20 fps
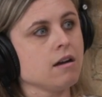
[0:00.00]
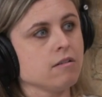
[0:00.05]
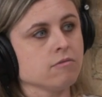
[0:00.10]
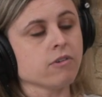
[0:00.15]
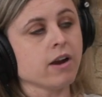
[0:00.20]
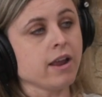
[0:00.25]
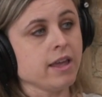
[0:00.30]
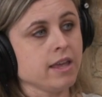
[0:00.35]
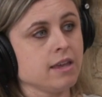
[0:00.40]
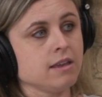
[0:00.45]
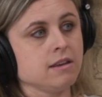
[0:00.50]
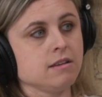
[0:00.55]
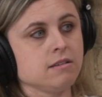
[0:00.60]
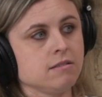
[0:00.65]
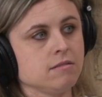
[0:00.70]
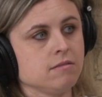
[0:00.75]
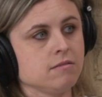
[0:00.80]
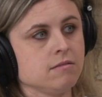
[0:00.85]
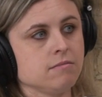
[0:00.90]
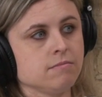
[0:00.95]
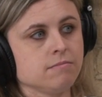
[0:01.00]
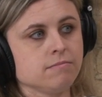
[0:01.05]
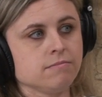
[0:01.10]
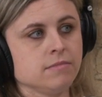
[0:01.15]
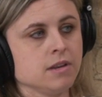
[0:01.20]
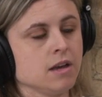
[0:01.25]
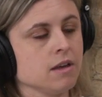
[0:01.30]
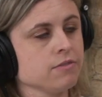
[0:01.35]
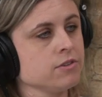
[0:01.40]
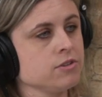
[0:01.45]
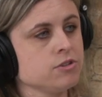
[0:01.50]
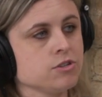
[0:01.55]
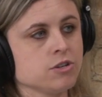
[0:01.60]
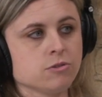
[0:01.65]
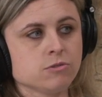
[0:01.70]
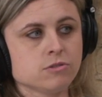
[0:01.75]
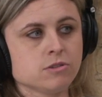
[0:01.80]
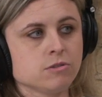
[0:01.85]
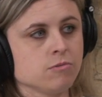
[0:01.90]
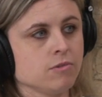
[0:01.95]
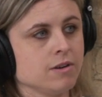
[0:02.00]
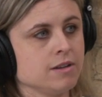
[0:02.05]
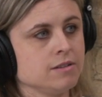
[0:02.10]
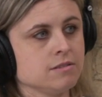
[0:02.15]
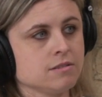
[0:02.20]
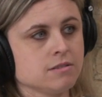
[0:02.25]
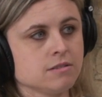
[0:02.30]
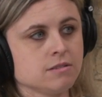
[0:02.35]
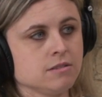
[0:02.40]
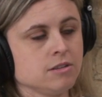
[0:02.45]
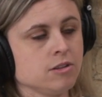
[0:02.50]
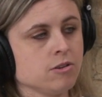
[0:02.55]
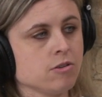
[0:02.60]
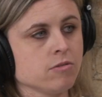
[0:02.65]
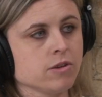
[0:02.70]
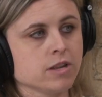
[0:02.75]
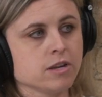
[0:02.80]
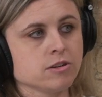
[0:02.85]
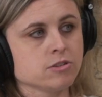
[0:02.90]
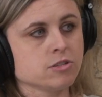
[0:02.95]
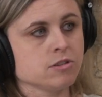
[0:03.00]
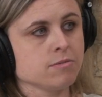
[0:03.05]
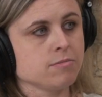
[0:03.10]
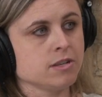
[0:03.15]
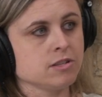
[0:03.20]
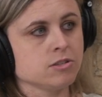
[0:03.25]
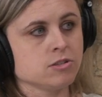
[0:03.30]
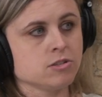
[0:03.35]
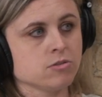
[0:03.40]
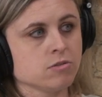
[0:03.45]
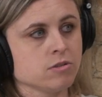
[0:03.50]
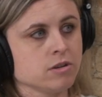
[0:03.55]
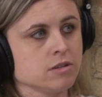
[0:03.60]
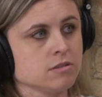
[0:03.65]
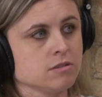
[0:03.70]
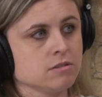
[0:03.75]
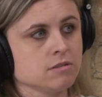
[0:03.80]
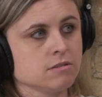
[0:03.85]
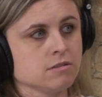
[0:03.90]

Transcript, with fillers: Right, not no? the chosen ones. You don't because they have so Hebrew stories. school.